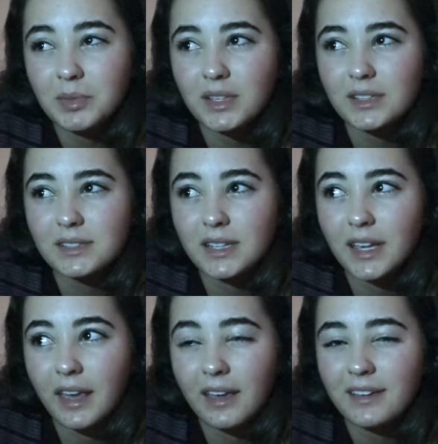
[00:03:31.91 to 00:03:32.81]
because I
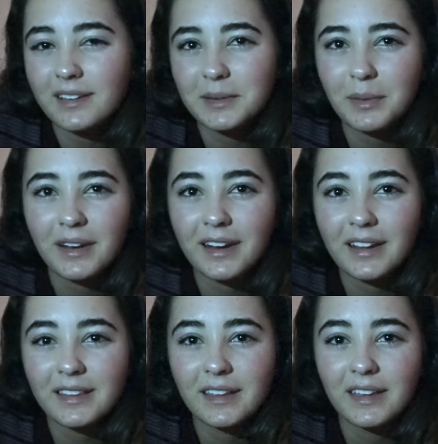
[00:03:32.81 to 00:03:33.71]
can't explain
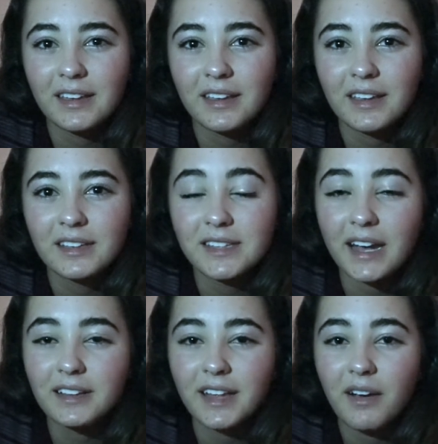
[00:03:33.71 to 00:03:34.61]
anything
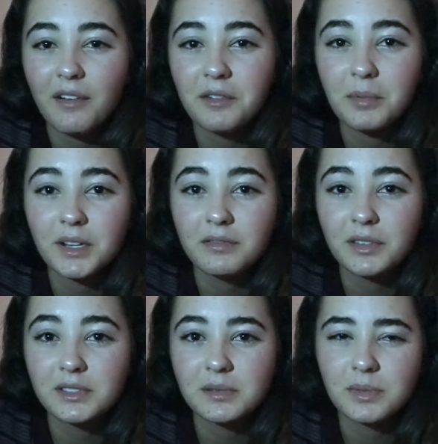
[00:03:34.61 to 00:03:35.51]
exactly how everybody
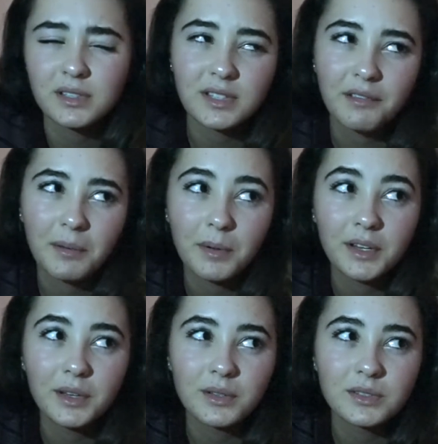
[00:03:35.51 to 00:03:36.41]
feels it, because
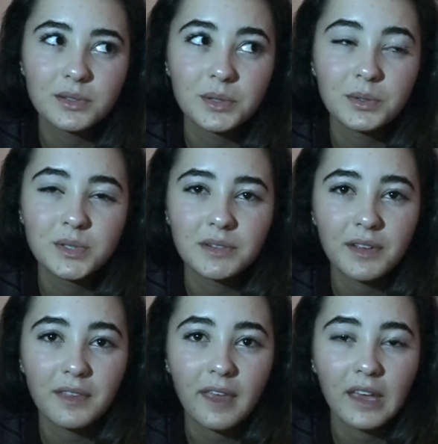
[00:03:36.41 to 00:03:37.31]
everybody goes through
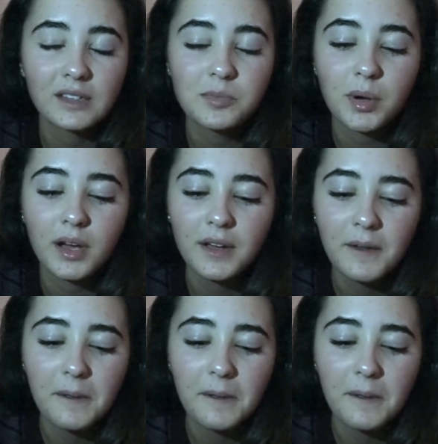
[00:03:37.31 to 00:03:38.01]
different things, but